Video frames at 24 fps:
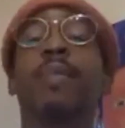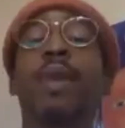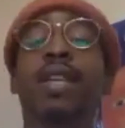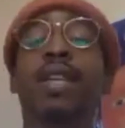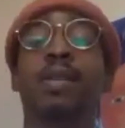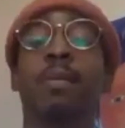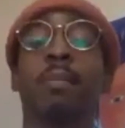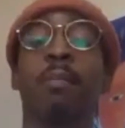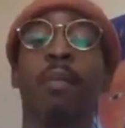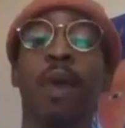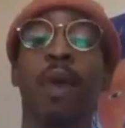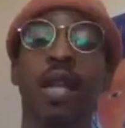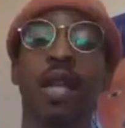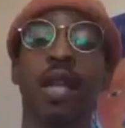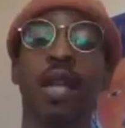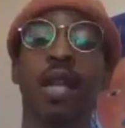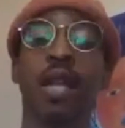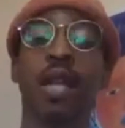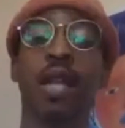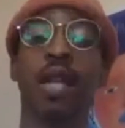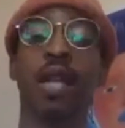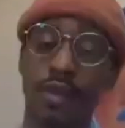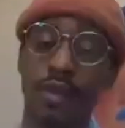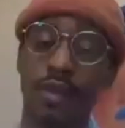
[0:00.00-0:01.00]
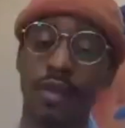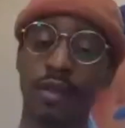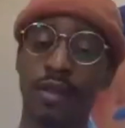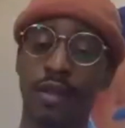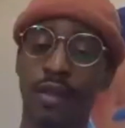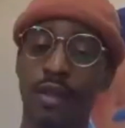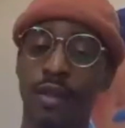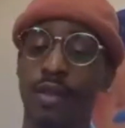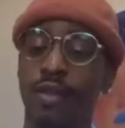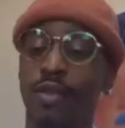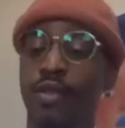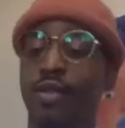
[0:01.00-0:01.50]
can make some money with this.
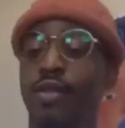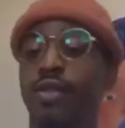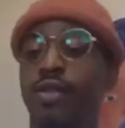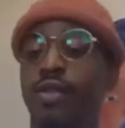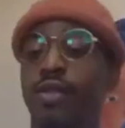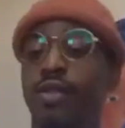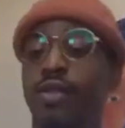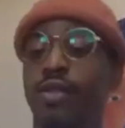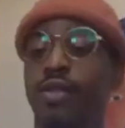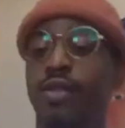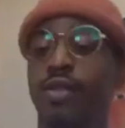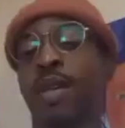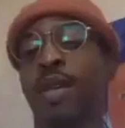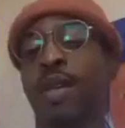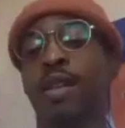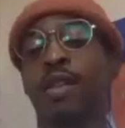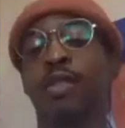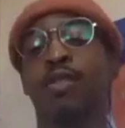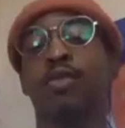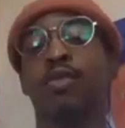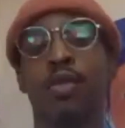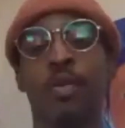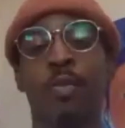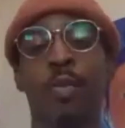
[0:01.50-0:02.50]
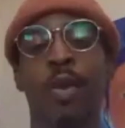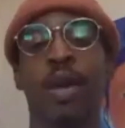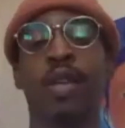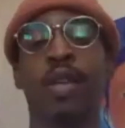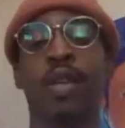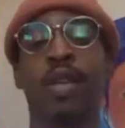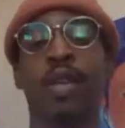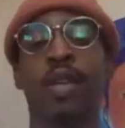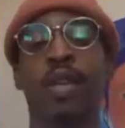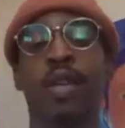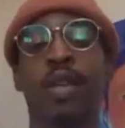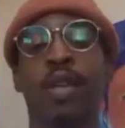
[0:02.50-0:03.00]
You know what I mean? You can
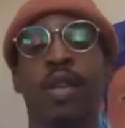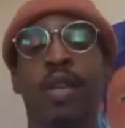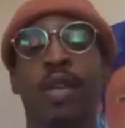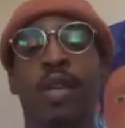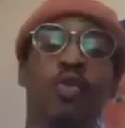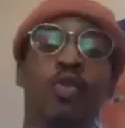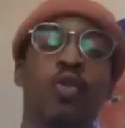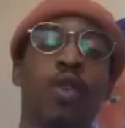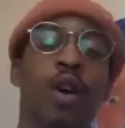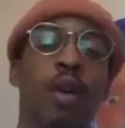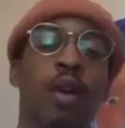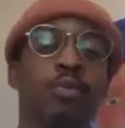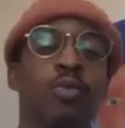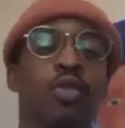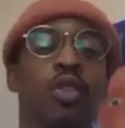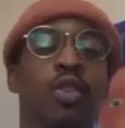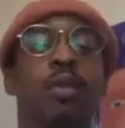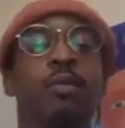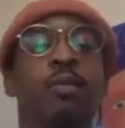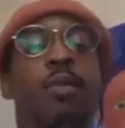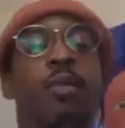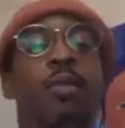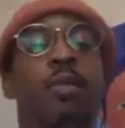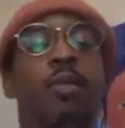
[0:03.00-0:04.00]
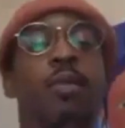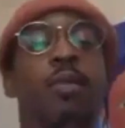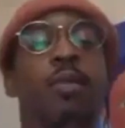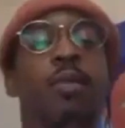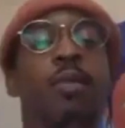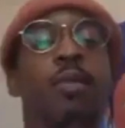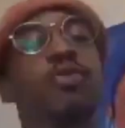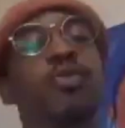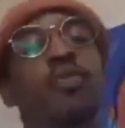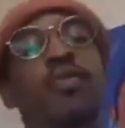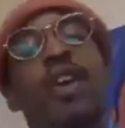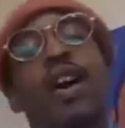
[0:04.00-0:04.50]
make some money too. I'm trying to make sure
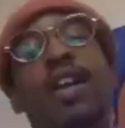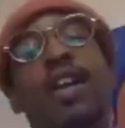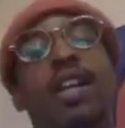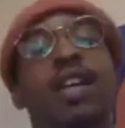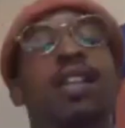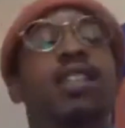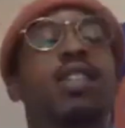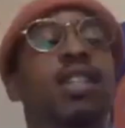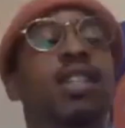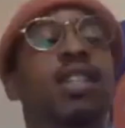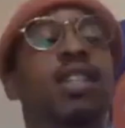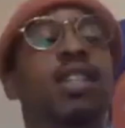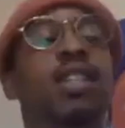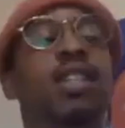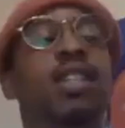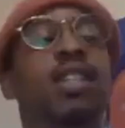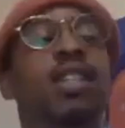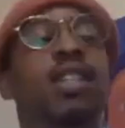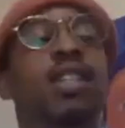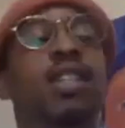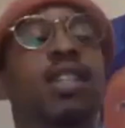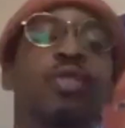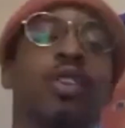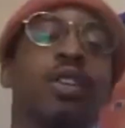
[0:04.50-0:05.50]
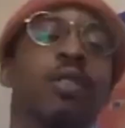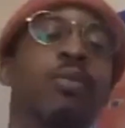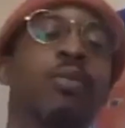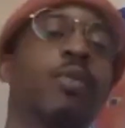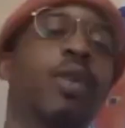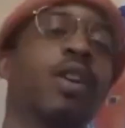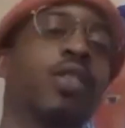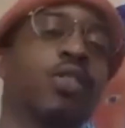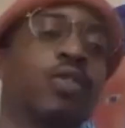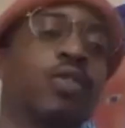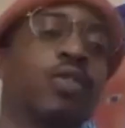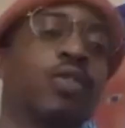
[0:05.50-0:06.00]
that you financially literate. I'm trying to
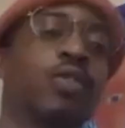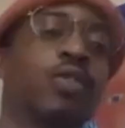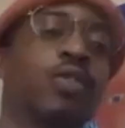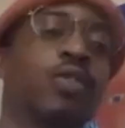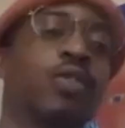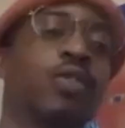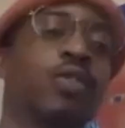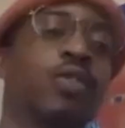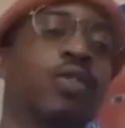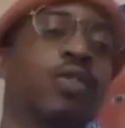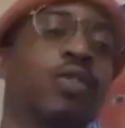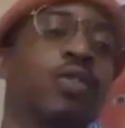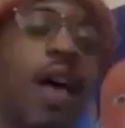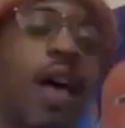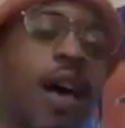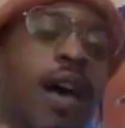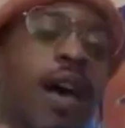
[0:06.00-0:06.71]
make sure that you can